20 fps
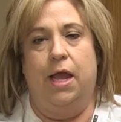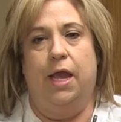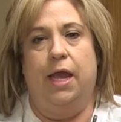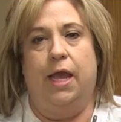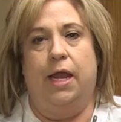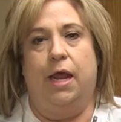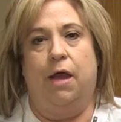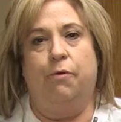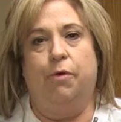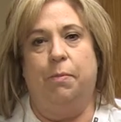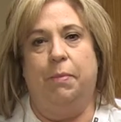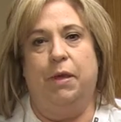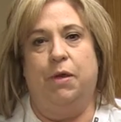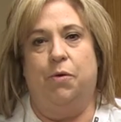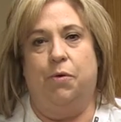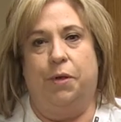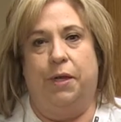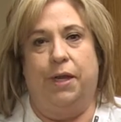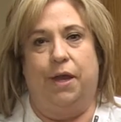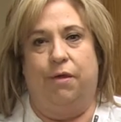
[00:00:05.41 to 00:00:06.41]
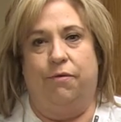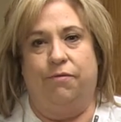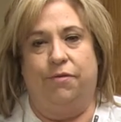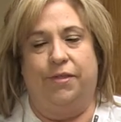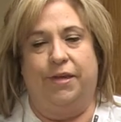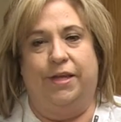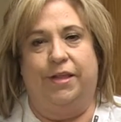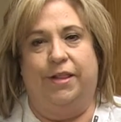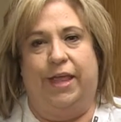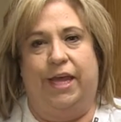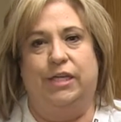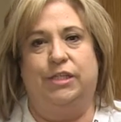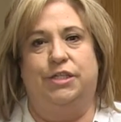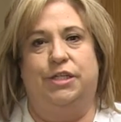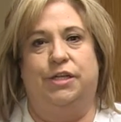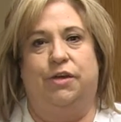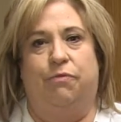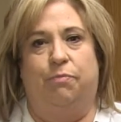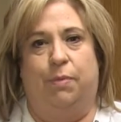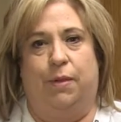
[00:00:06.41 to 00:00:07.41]
and I will be going over the
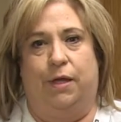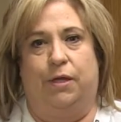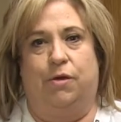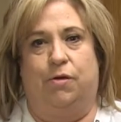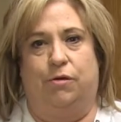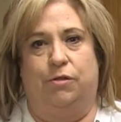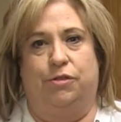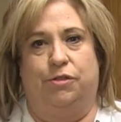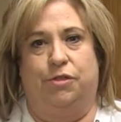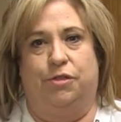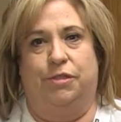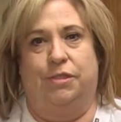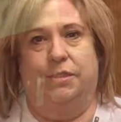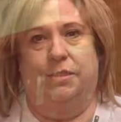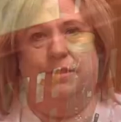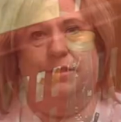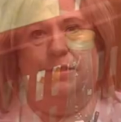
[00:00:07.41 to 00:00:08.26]
collection of blood cultures.